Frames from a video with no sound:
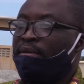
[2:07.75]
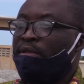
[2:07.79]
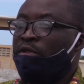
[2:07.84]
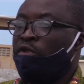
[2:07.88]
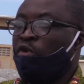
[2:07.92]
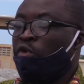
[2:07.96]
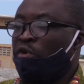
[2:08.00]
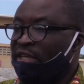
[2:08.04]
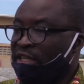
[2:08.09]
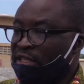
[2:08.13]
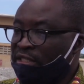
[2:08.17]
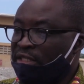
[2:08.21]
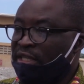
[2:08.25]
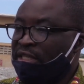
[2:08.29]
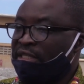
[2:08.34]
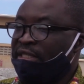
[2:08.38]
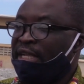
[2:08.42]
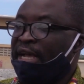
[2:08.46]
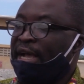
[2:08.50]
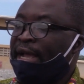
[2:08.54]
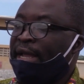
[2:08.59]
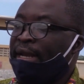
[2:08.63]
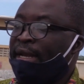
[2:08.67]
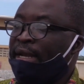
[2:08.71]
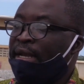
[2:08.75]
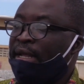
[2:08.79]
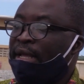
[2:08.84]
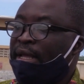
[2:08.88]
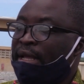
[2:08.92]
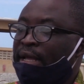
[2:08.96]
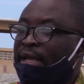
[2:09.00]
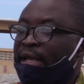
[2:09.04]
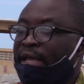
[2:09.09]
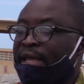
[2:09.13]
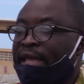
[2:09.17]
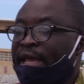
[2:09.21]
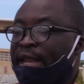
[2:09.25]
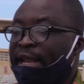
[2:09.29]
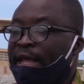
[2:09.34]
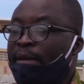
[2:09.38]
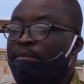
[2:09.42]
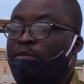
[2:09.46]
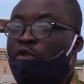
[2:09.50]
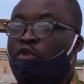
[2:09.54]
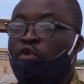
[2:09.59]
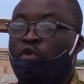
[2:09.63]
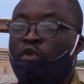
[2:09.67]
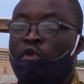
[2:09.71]
do this design, get
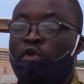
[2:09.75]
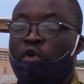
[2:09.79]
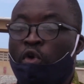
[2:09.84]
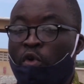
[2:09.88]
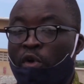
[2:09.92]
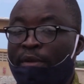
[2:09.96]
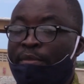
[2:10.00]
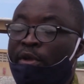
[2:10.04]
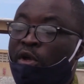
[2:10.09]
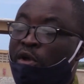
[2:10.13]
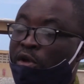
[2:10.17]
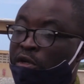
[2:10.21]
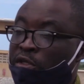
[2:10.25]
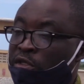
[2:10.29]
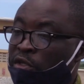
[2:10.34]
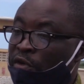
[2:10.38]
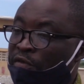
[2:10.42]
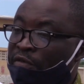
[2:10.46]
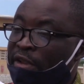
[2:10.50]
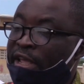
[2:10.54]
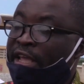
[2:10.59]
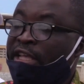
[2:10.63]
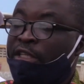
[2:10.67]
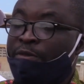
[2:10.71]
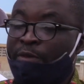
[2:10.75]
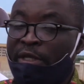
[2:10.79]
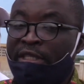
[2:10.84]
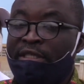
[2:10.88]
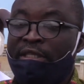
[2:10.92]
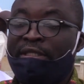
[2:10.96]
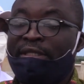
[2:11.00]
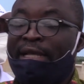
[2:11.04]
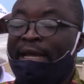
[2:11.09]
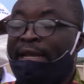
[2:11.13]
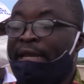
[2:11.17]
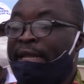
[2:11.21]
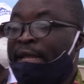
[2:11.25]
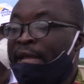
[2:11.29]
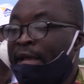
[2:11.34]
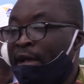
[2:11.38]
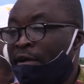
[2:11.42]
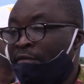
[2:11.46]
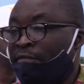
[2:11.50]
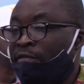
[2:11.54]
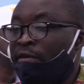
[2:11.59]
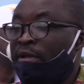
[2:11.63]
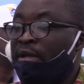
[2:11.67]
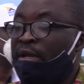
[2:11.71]
them to do it because of the expertise that they
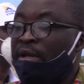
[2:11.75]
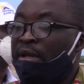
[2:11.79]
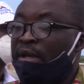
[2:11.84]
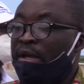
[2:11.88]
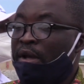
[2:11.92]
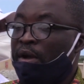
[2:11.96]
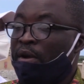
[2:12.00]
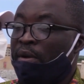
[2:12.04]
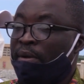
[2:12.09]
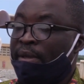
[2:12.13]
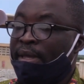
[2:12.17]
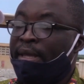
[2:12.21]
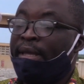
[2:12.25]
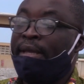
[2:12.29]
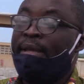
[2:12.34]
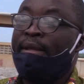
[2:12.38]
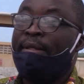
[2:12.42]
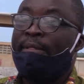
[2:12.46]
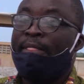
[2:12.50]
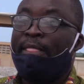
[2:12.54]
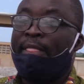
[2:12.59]
have, okay,